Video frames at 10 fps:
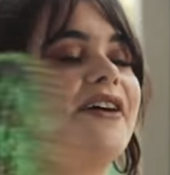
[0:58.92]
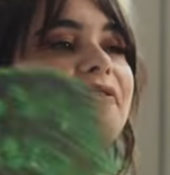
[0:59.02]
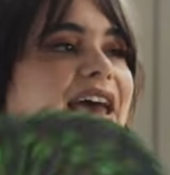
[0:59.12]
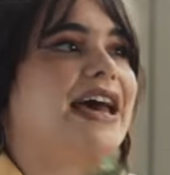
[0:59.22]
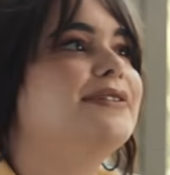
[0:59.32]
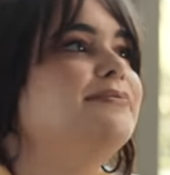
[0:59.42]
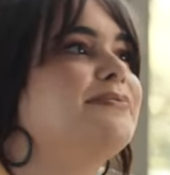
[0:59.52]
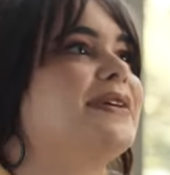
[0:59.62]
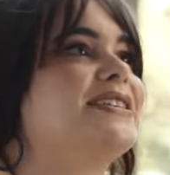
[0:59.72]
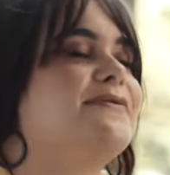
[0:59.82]
A fan
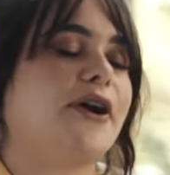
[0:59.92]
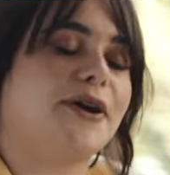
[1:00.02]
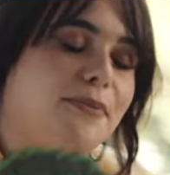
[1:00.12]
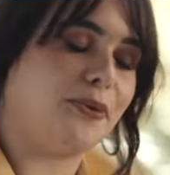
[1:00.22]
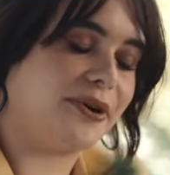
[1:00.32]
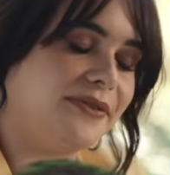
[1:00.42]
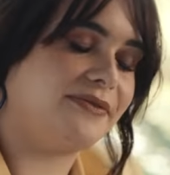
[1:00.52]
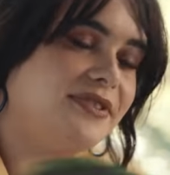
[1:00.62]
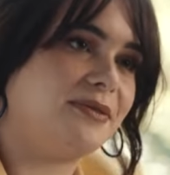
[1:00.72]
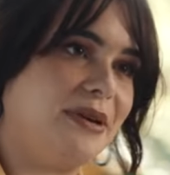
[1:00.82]
is very
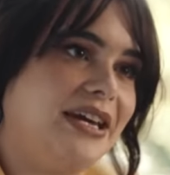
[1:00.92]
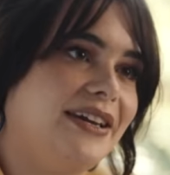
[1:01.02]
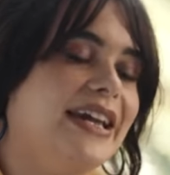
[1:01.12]
important to me.